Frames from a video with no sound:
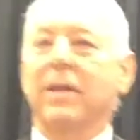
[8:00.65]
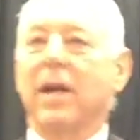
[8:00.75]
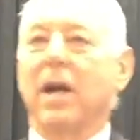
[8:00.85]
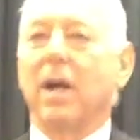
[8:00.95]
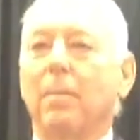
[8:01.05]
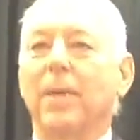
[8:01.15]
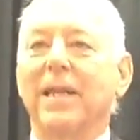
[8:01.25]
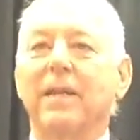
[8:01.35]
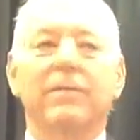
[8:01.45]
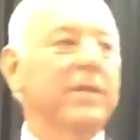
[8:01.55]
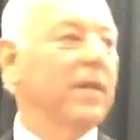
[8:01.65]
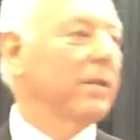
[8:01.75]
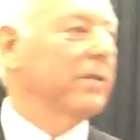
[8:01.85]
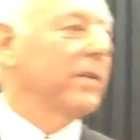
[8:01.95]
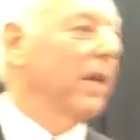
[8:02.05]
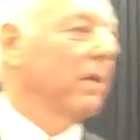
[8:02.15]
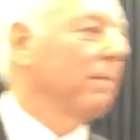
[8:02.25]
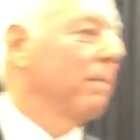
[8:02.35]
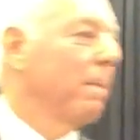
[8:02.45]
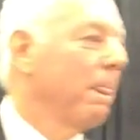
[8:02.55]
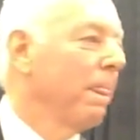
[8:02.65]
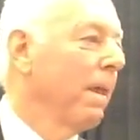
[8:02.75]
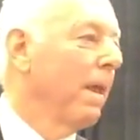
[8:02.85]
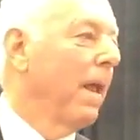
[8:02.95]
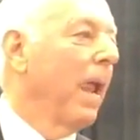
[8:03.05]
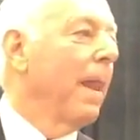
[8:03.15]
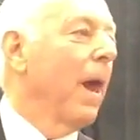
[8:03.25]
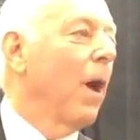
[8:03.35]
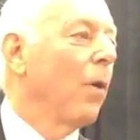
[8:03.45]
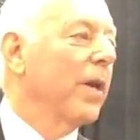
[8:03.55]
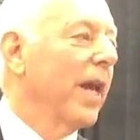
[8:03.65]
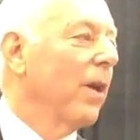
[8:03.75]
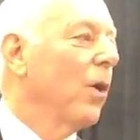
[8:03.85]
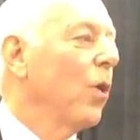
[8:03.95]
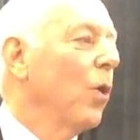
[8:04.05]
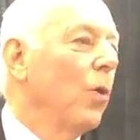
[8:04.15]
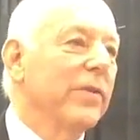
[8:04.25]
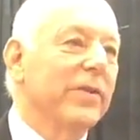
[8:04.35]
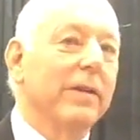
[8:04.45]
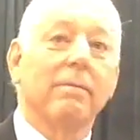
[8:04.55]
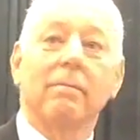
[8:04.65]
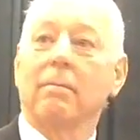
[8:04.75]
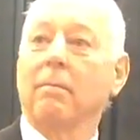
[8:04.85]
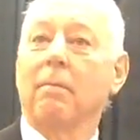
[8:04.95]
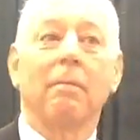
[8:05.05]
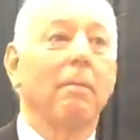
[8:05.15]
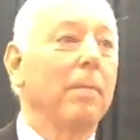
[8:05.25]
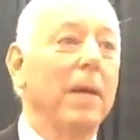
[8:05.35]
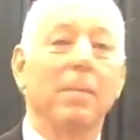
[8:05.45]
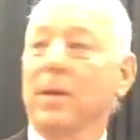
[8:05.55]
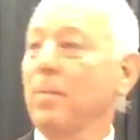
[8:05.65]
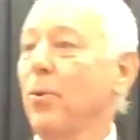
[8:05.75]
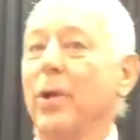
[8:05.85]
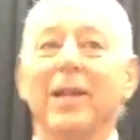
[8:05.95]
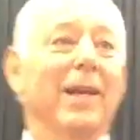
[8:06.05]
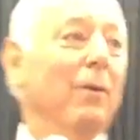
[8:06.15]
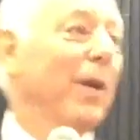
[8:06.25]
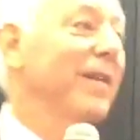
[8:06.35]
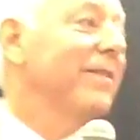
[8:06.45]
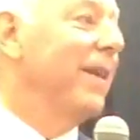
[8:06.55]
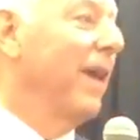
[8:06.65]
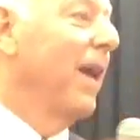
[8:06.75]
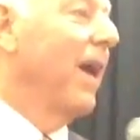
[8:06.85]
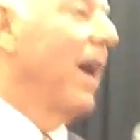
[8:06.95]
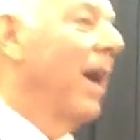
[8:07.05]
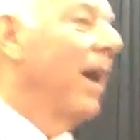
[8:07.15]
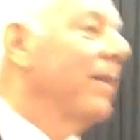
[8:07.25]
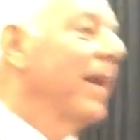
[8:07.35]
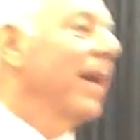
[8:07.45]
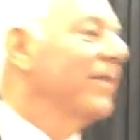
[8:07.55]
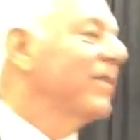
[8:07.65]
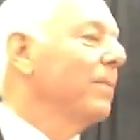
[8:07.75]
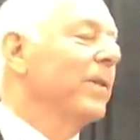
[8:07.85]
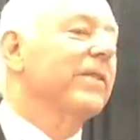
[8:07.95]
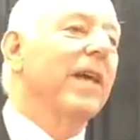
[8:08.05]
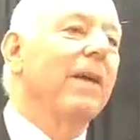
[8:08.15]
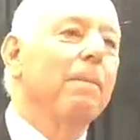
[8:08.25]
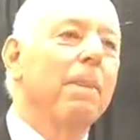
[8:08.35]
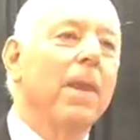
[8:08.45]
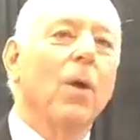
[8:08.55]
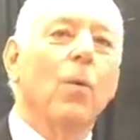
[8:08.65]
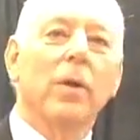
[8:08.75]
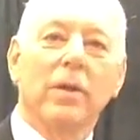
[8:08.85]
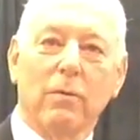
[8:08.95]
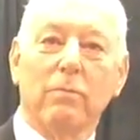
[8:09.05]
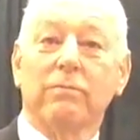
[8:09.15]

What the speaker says: and an arm, but lived to tell the tale. Okay, who is it? People are pointing like crazy. Then I simply say, will the